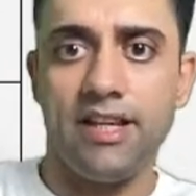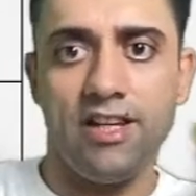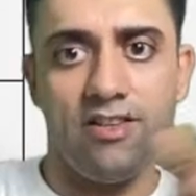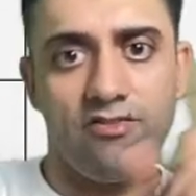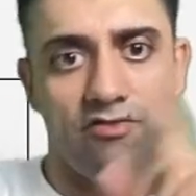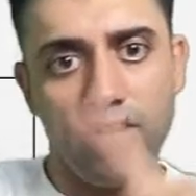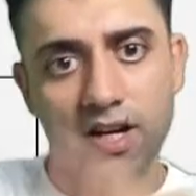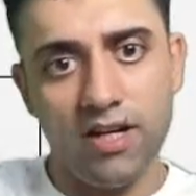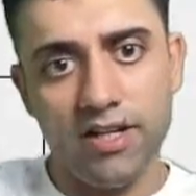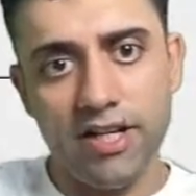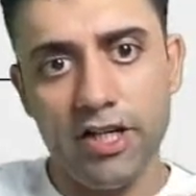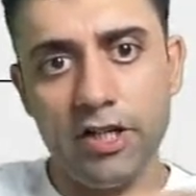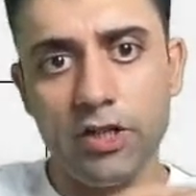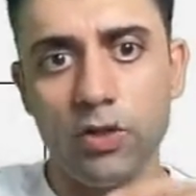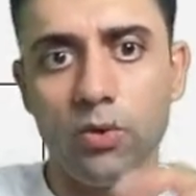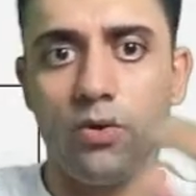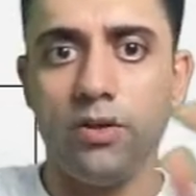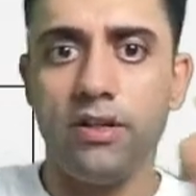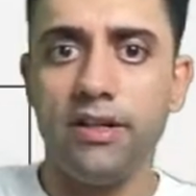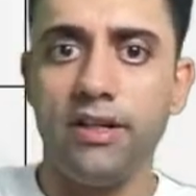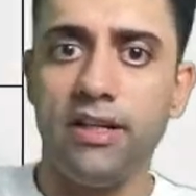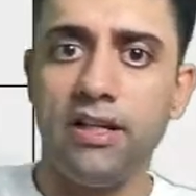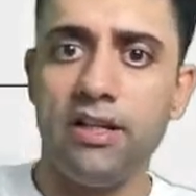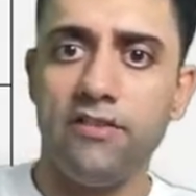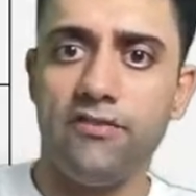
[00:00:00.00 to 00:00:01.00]

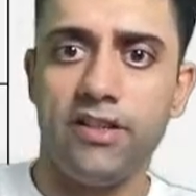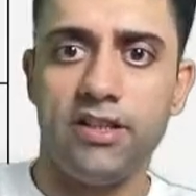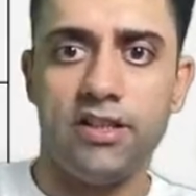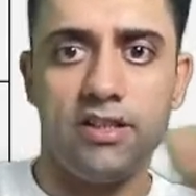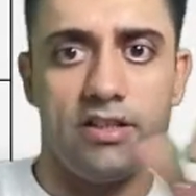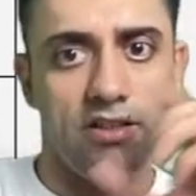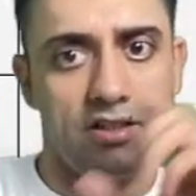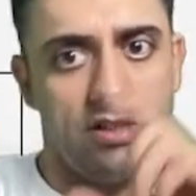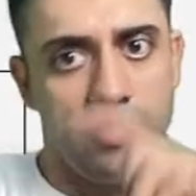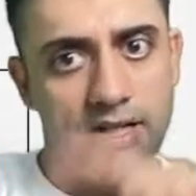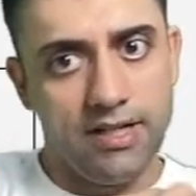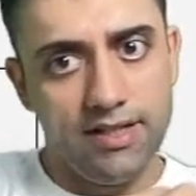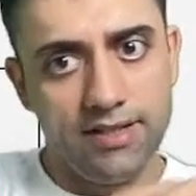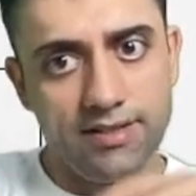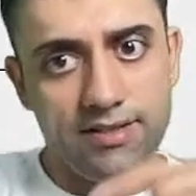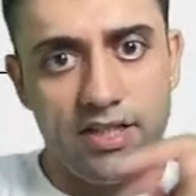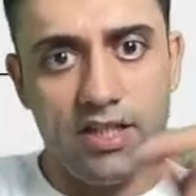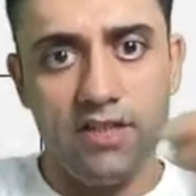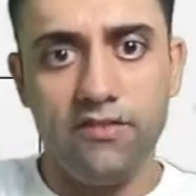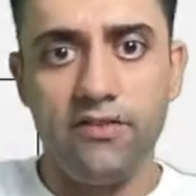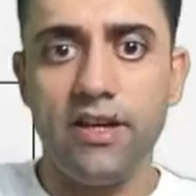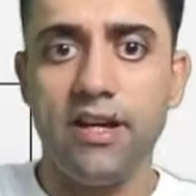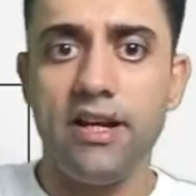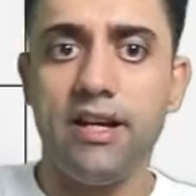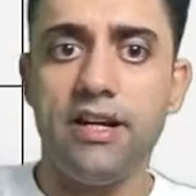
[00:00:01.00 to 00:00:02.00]
infratentorial with
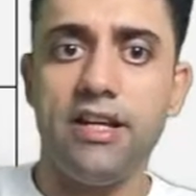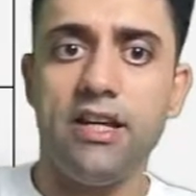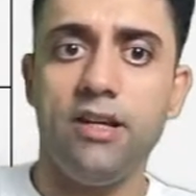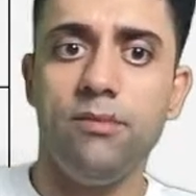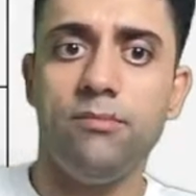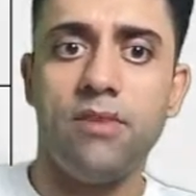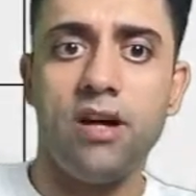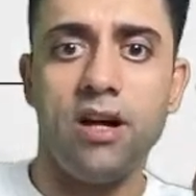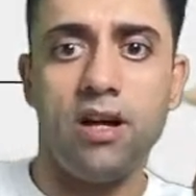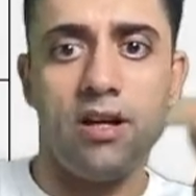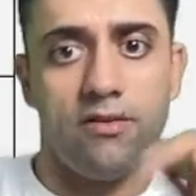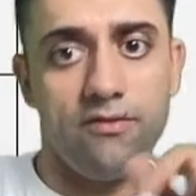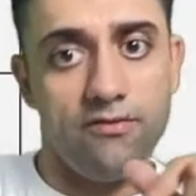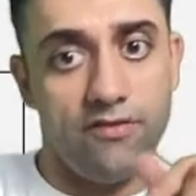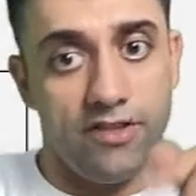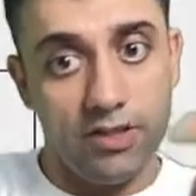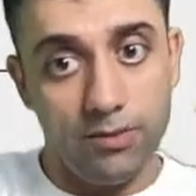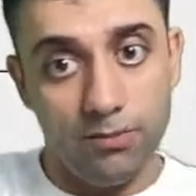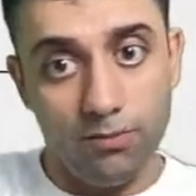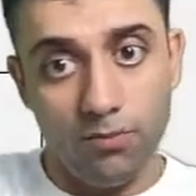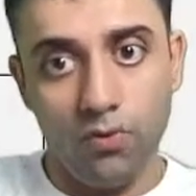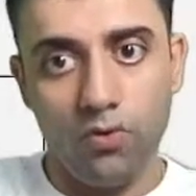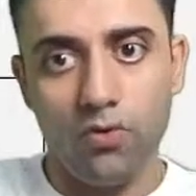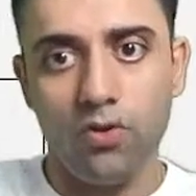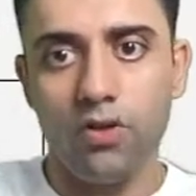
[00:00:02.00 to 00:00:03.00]
severe edema with
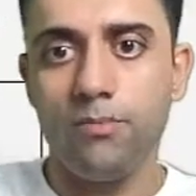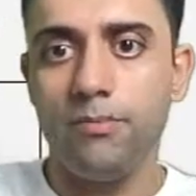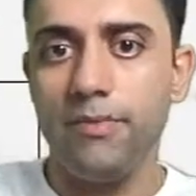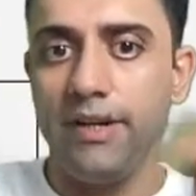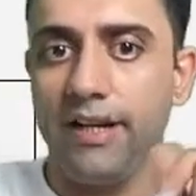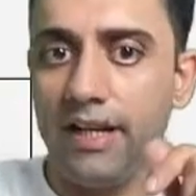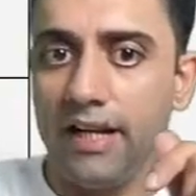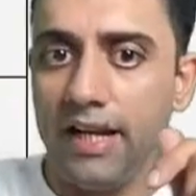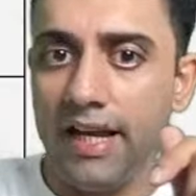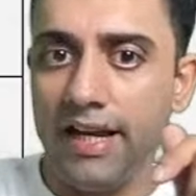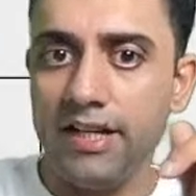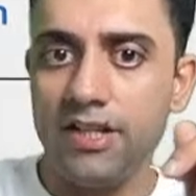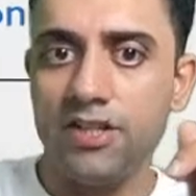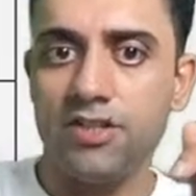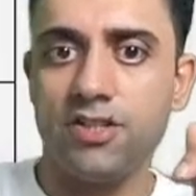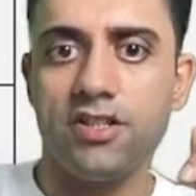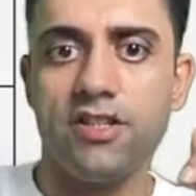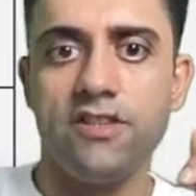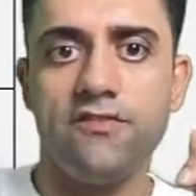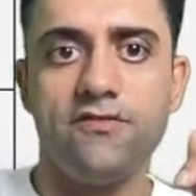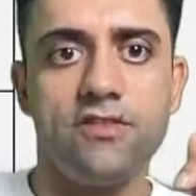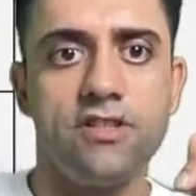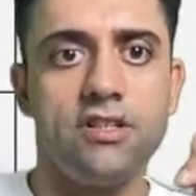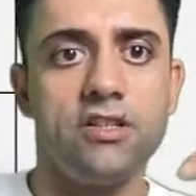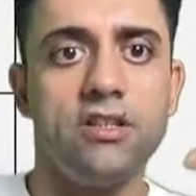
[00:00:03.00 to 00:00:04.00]
more midline
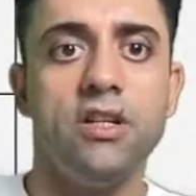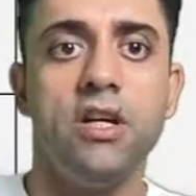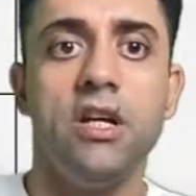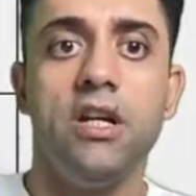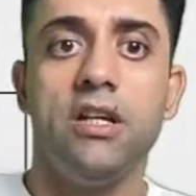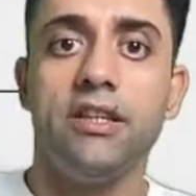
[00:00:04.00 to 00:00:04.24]
shift.